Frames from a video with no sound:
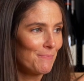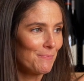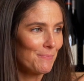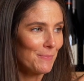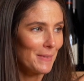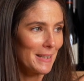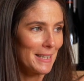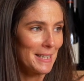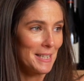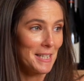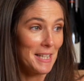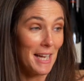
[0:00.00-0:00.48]

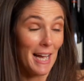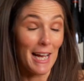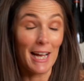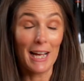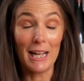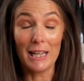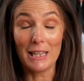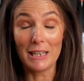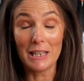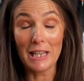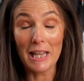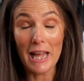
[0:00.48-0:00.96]
is a
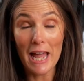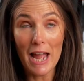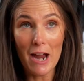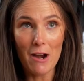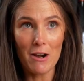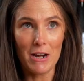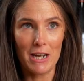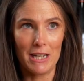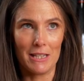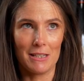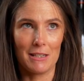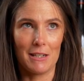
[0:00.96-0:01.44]

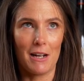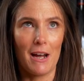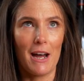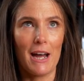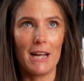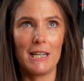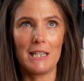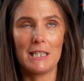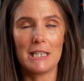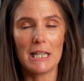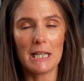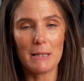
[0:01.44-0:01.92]
hilarious
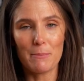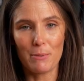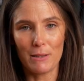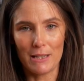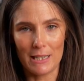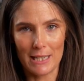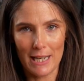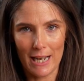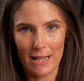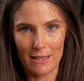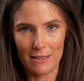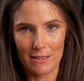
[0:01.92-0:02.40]
guy, deeply
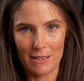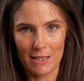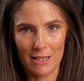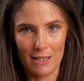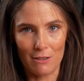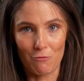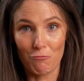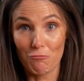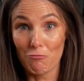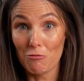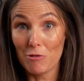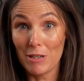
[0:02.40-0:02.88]

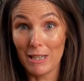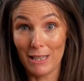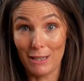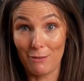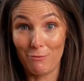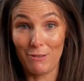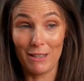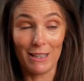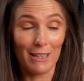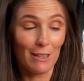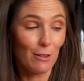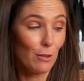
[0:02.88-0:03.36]
talented, really,
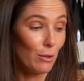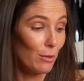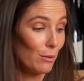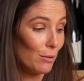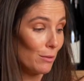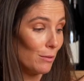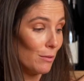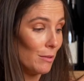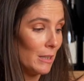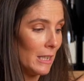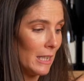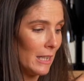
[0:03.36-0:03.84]
really
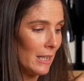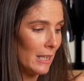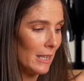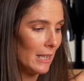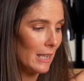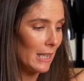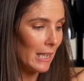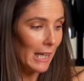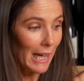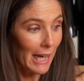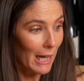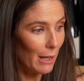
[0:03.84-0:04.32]
cool
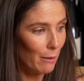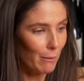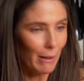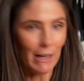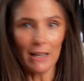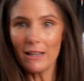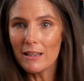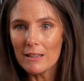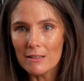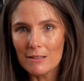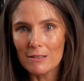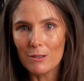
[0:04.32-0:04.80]

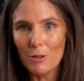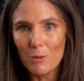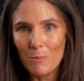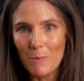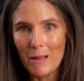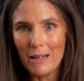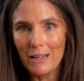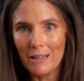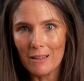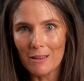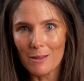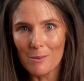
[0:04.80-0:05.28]
Kiwi. There's so
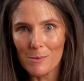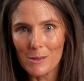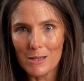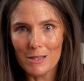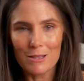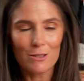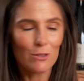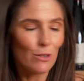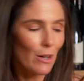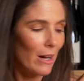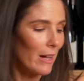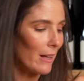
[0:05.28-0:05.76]
many of them in
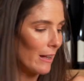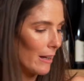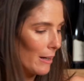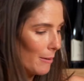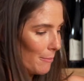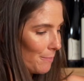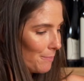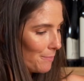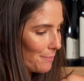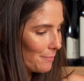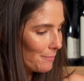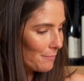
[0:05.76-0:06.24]
Australia
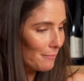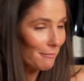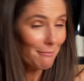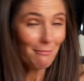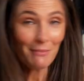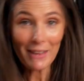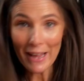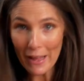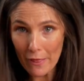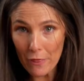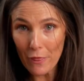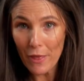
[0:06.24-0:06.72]

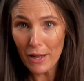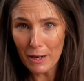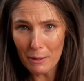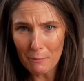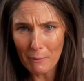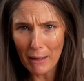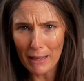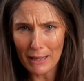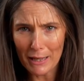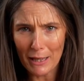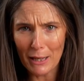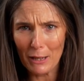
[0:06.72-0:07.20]
that are
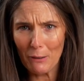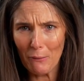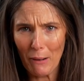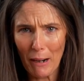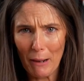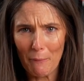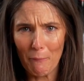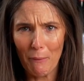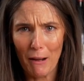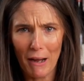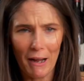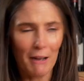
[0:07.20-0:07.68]
making
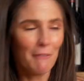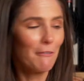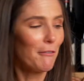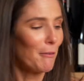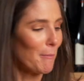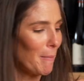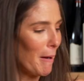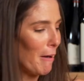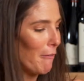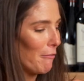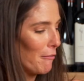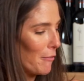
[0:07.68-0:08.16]
great wine
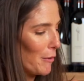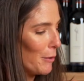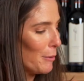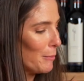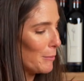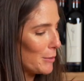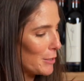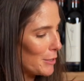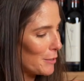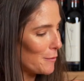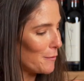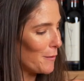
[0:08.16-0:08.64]
from our fruit,
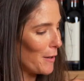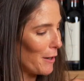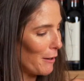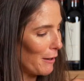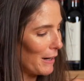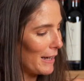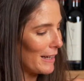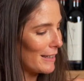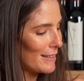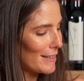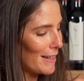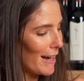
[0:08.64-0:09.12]
which is very
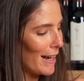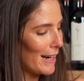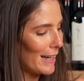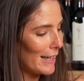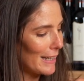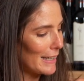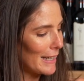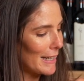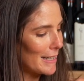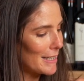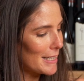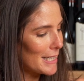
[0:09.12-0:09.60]
exciting
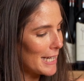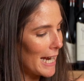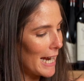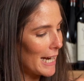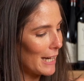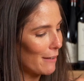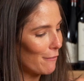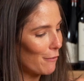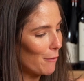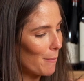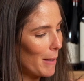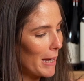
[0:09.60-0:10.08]
and
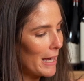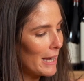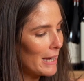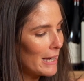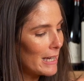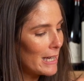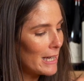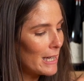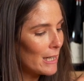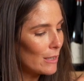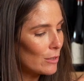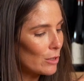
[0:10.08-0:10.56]
entertaining for me.
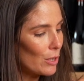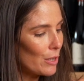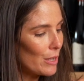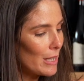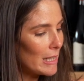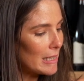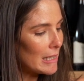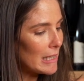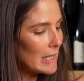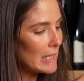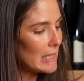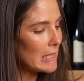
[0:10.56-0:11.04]
So
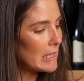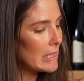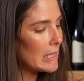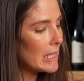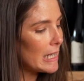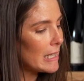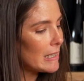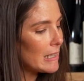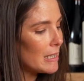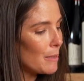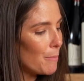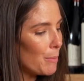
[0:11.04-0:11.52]
this is
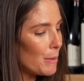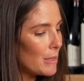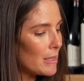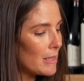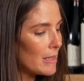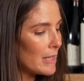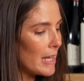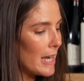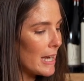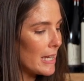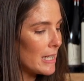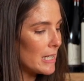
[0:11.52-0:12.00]

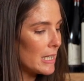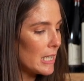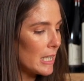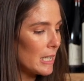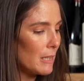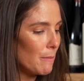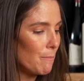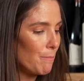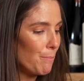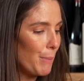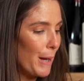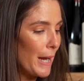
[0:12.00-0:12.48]
60%
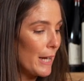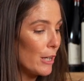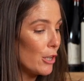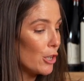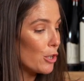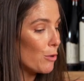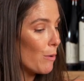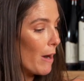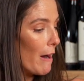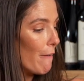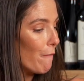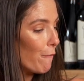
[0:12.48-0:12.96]
Pinot
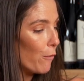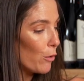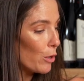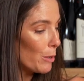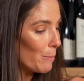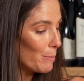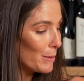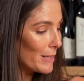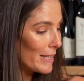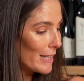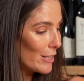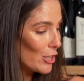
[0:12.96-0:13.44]
Noir,
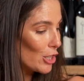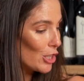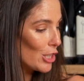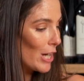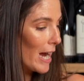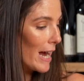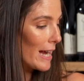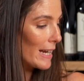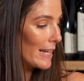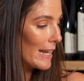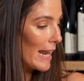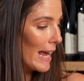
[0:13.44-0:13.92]
40%
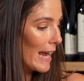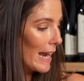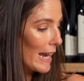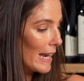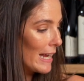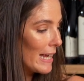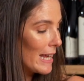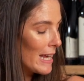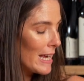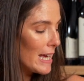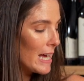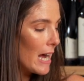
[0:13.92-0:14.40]
Chardonnay,
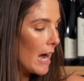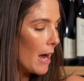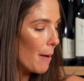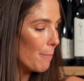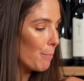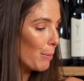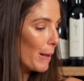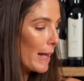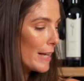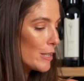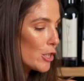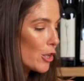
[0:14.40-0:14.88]
a
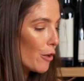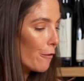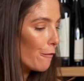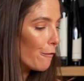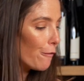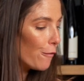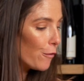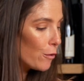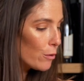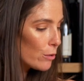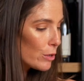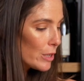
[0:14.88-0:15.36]
blend of
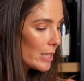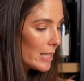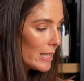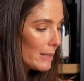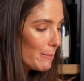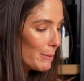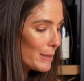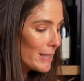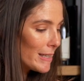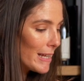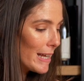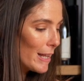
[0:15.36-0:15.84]
40%,
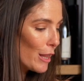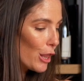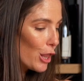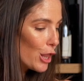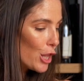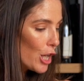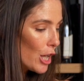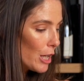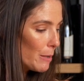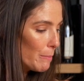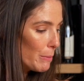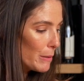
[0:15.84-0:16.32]

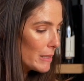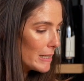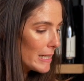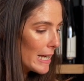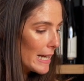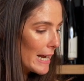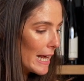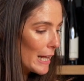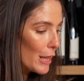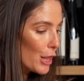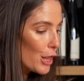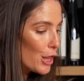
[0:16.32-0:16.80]

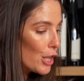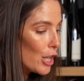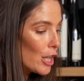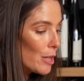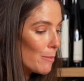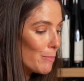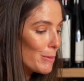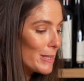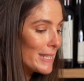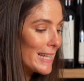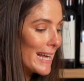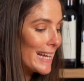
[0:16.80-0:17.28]
30% and
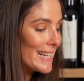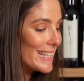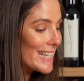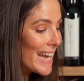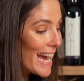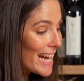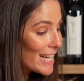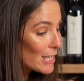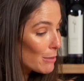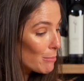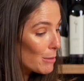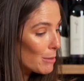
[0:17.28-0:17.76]
30%
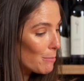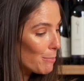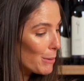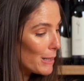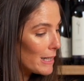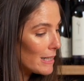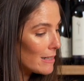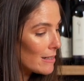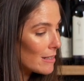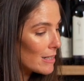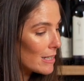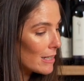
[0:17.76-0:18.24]
Tasman
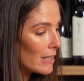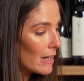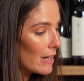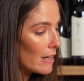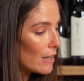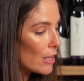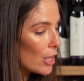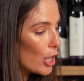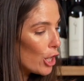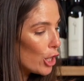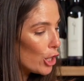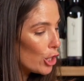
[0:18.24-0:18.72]
Peninsula,
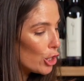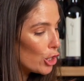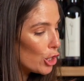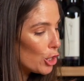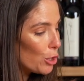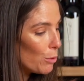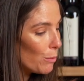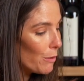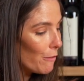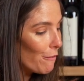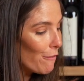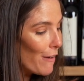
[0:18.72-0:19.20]

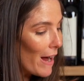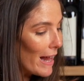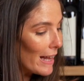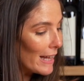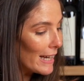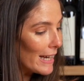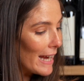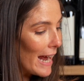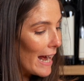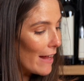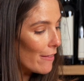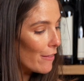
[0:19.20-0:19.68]
Huon
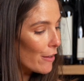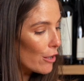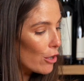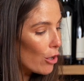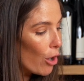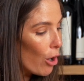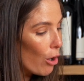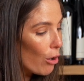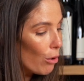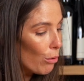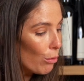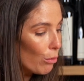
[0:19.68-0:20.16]
Valley and the
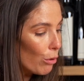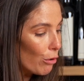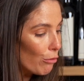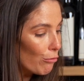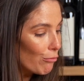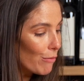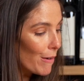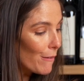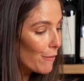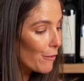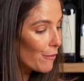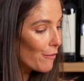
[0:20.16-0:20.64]
Cole
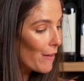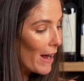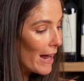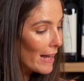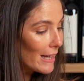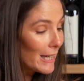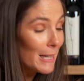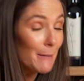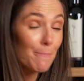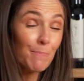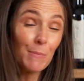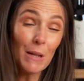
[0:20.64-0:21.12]
River
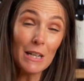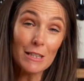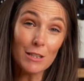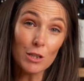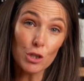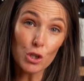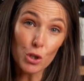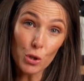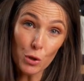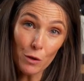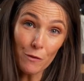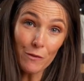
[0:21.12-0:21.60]
Valley. It's a
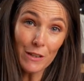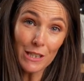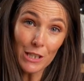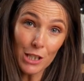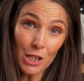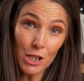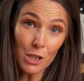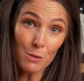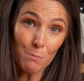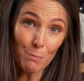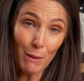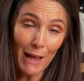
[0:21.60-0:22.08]
2
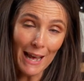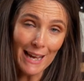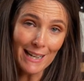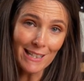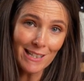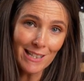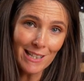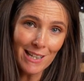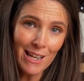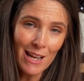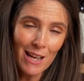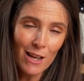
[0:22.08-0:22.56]
vintage
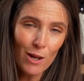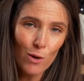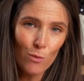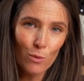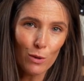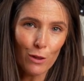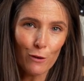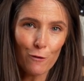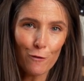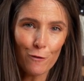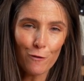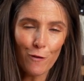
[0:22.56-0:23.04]
blend
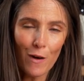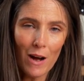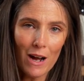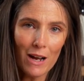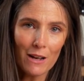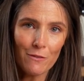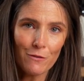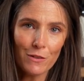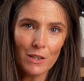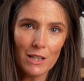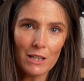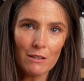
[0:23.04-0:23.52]
with a
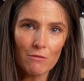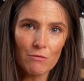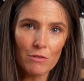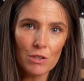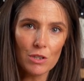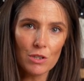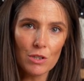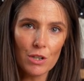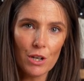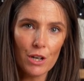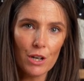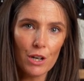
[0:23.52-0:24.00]
5-year
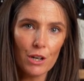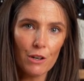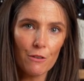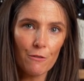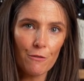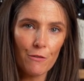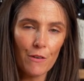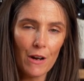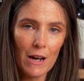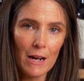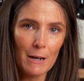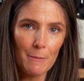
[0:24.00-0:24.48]

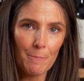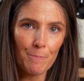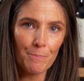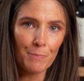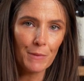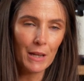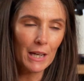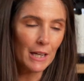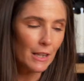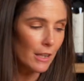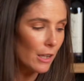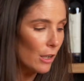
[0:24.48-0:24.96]
reserve
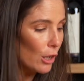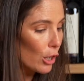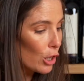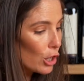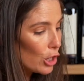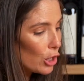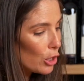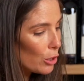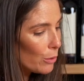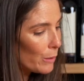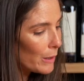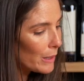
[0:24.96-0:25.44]
in the
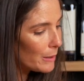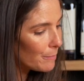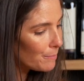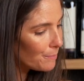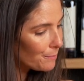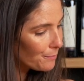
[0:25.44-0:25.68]
liqueur.